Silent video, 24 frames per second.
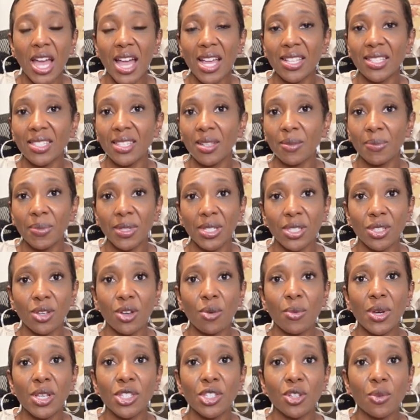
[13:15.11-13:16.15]
I simply
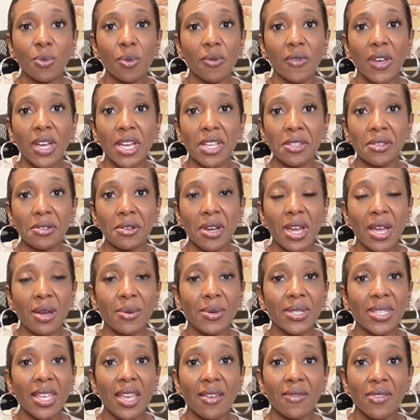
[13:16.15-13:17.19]
told my supervisor I
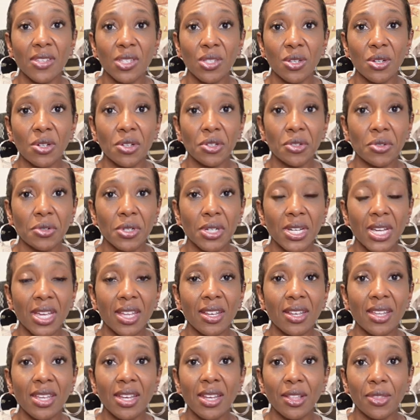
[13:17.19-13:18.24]
was having surgery
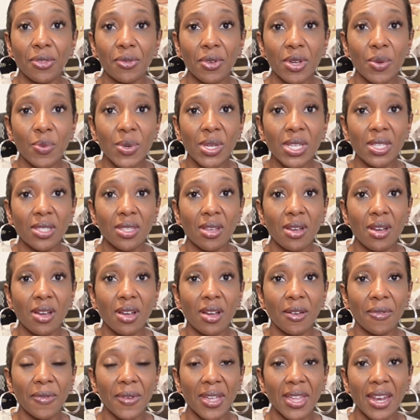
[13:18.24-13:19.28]
and needed 3 weeks off,